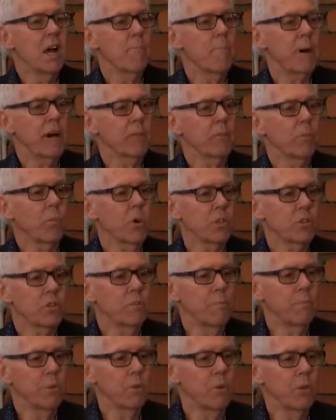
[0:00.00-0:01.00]
But what's
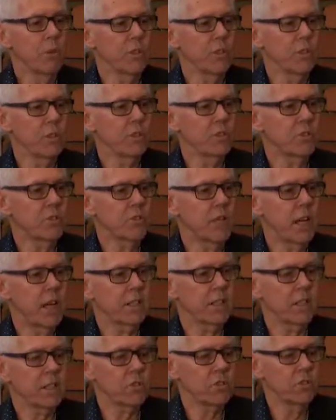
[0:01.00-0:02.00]
important is
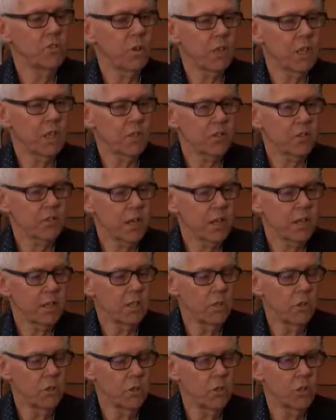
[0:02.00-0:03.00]
that there's not a
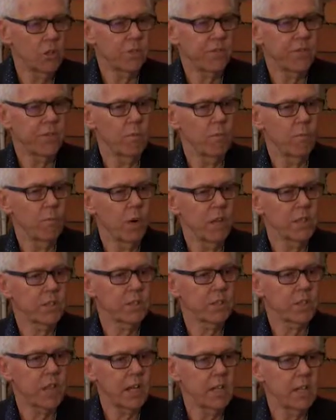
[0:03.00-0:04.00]
sudden lurch from one
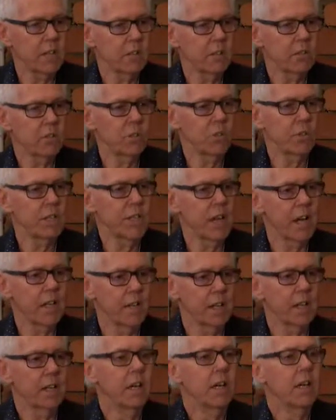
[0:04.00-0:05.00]
state to
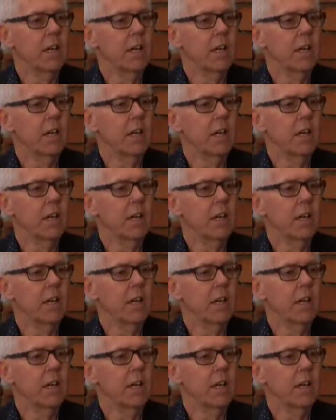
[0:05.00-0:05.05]
another.